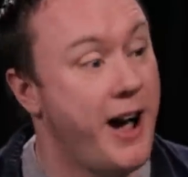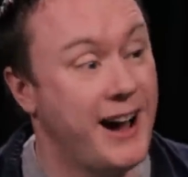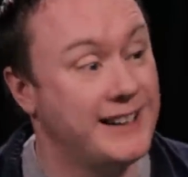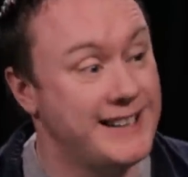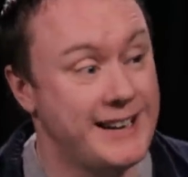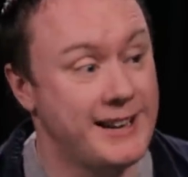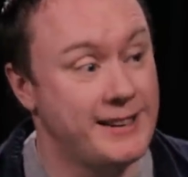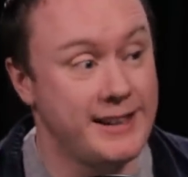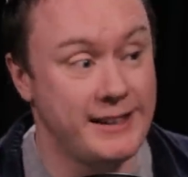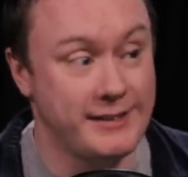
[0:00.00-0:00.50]
I
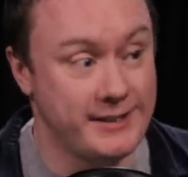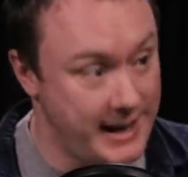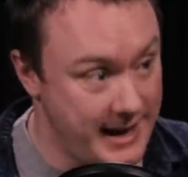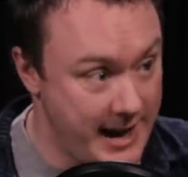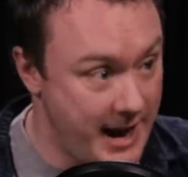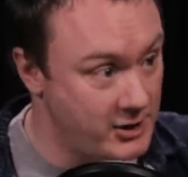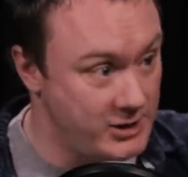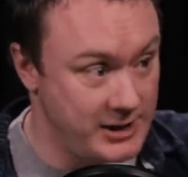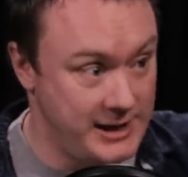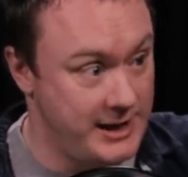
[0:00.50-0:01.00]
didn't think they'd
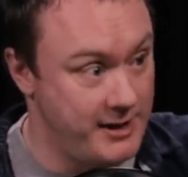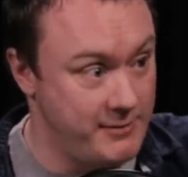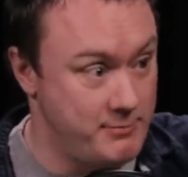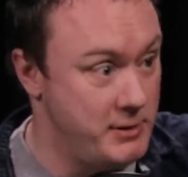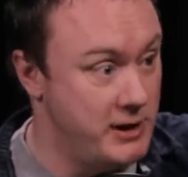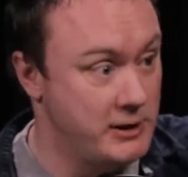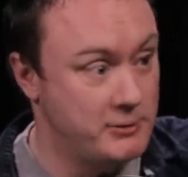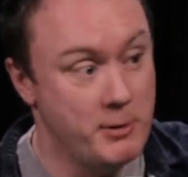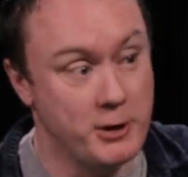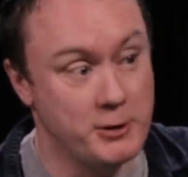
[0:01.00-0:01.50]
actually give
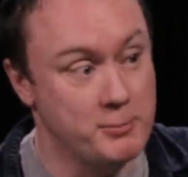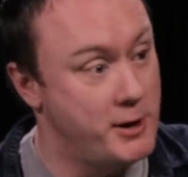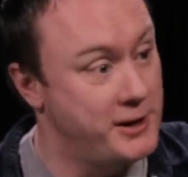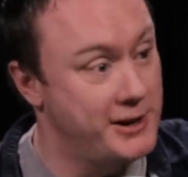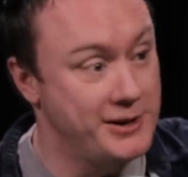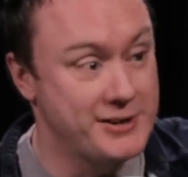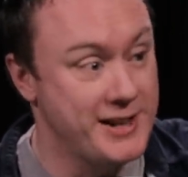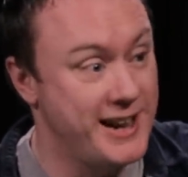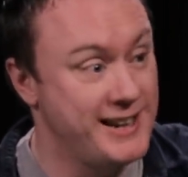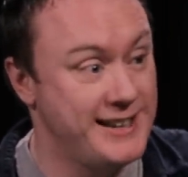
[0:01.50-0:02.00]
me as much
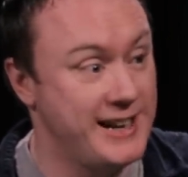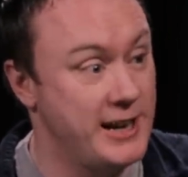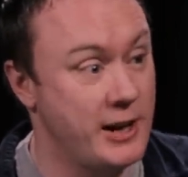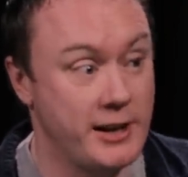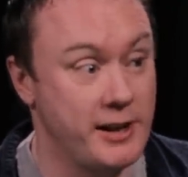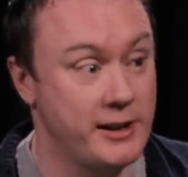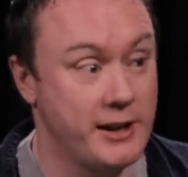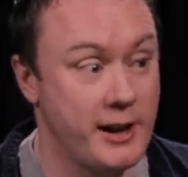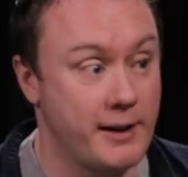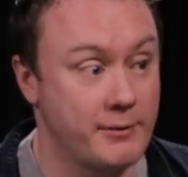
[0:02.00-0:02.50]
money as they did. I
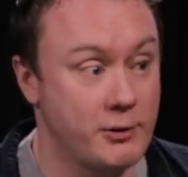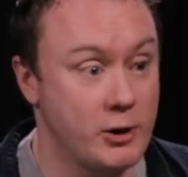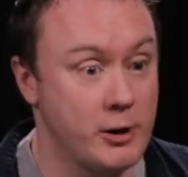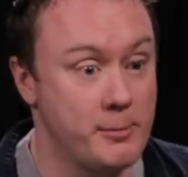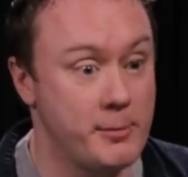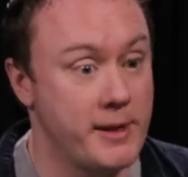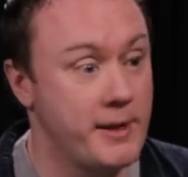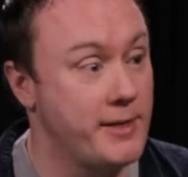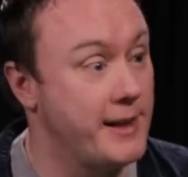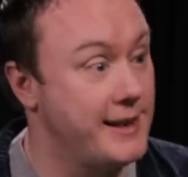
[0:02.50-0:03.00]
didn't okay. think I have to do
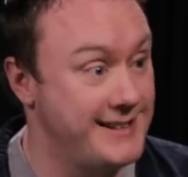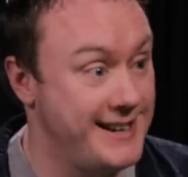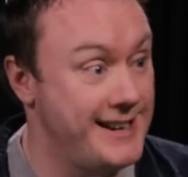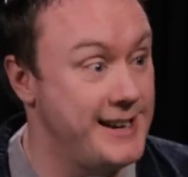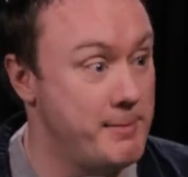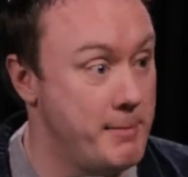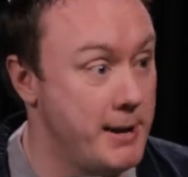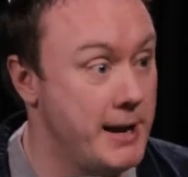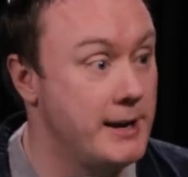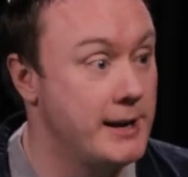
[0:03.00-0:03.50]
it, but then they did
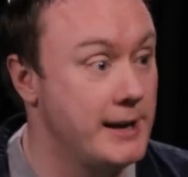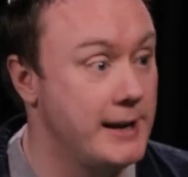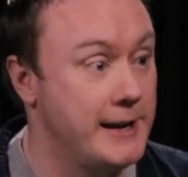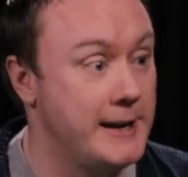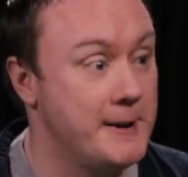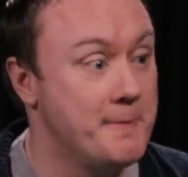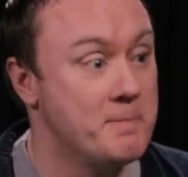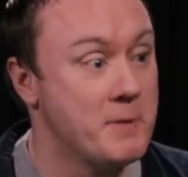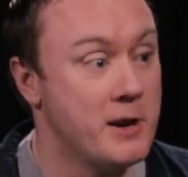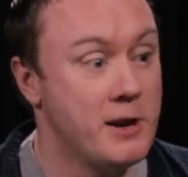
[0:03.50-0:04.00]
immediately.